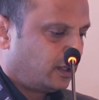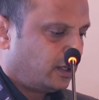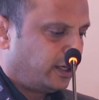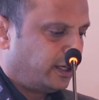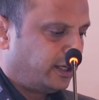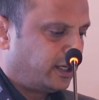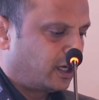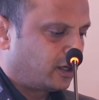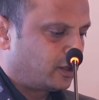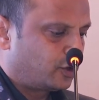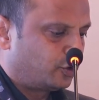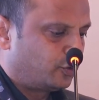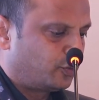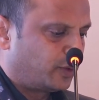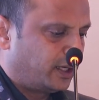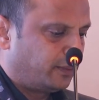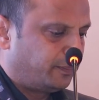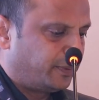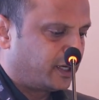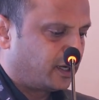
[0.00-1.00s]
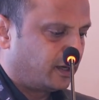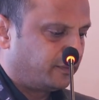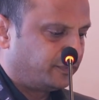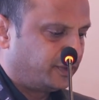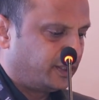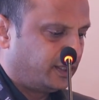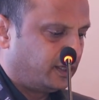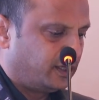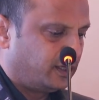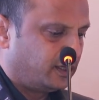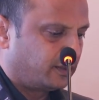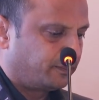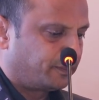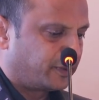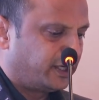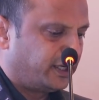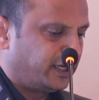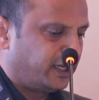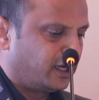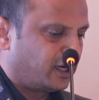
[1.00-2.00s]
India could well become the
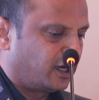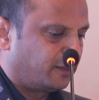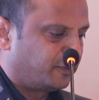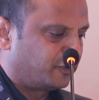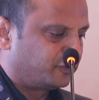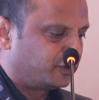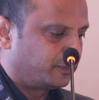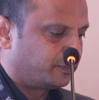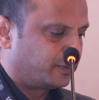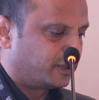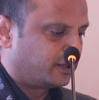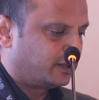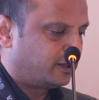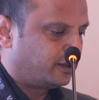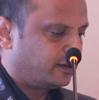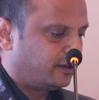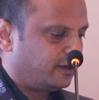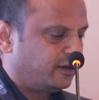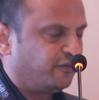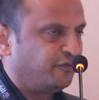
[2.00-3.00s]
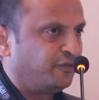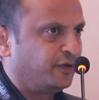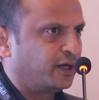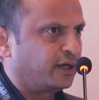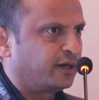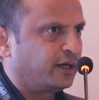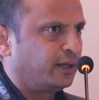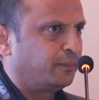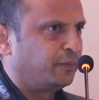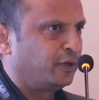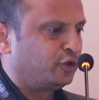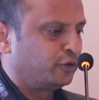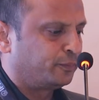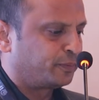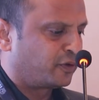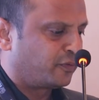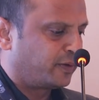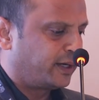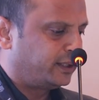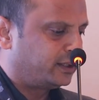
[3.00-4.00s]
printing hub of the world if we are able to
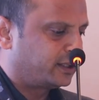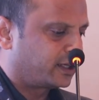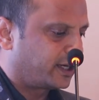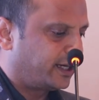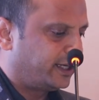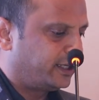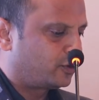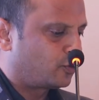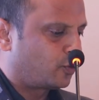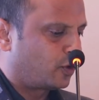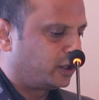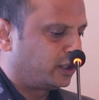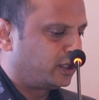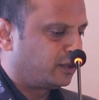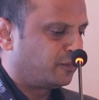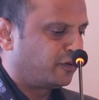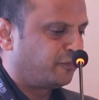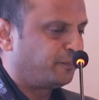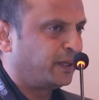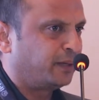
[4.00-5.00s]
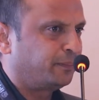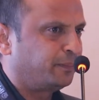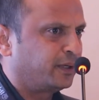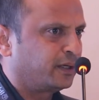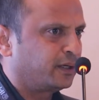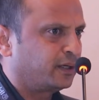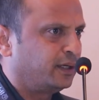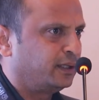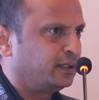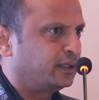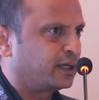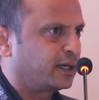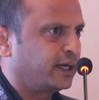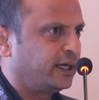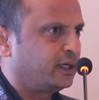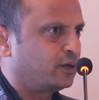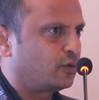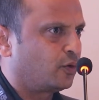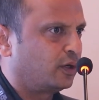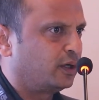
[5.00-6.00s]
provide the right quantum of paper in the
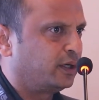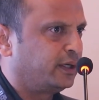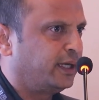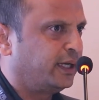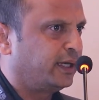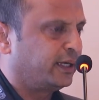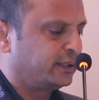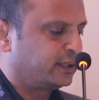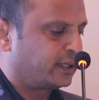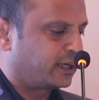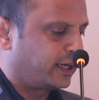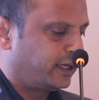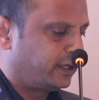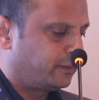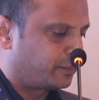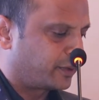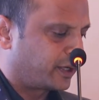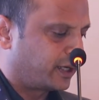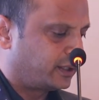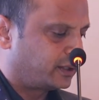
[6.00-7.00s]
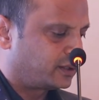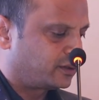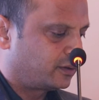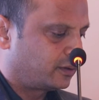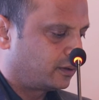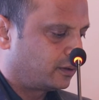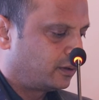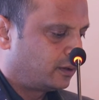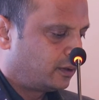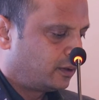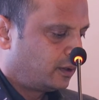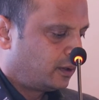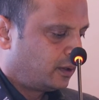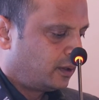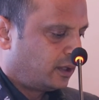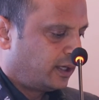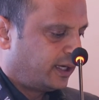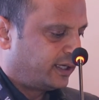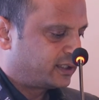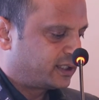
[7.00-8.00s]
right quality and at the right price.
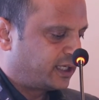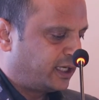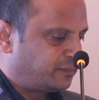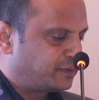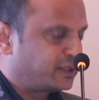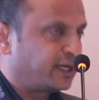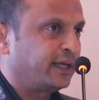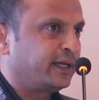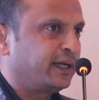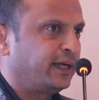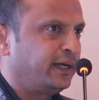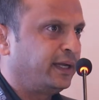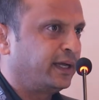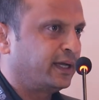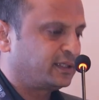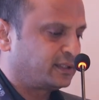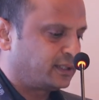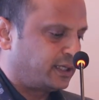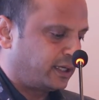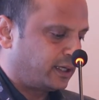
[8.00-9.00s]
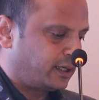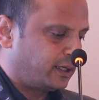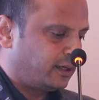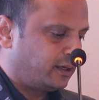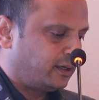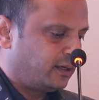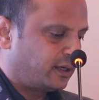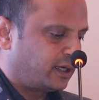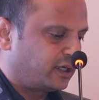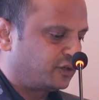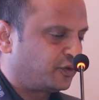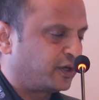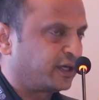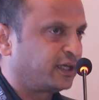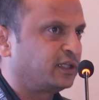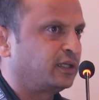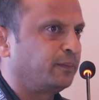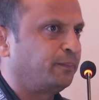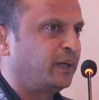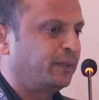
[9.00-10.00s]
It seems like India's decade as far
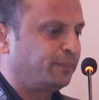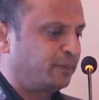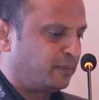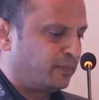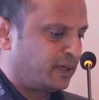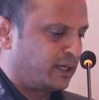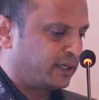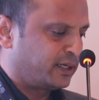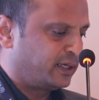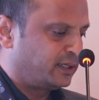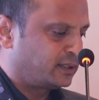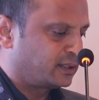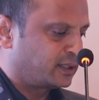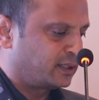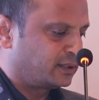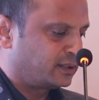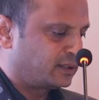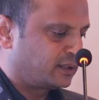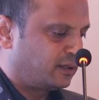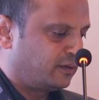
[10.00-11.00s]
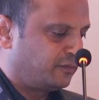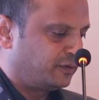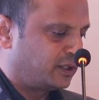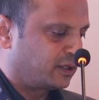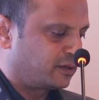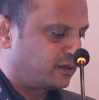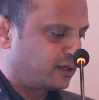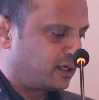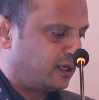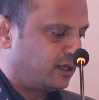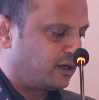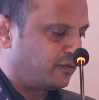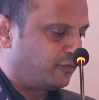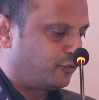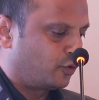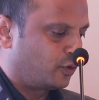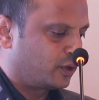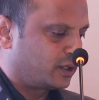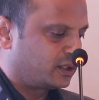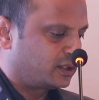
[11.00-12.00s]
as the paper market is concerned, with a clear
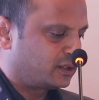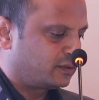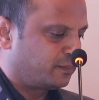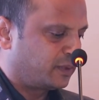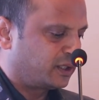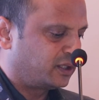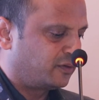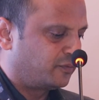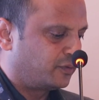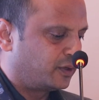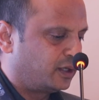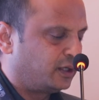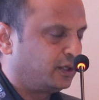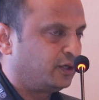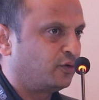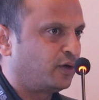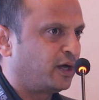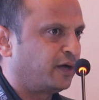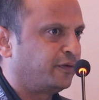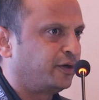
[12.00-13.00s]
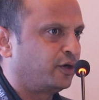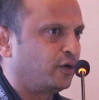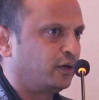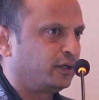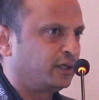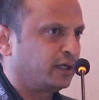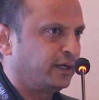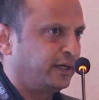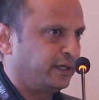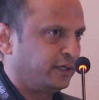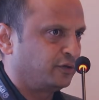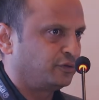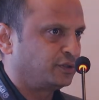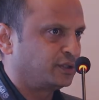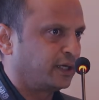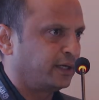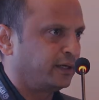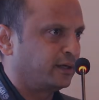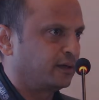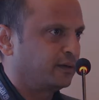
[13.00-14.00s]
focus by the world to have an alternate to
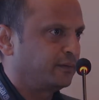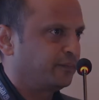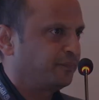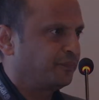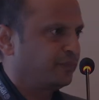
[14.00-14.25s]
China.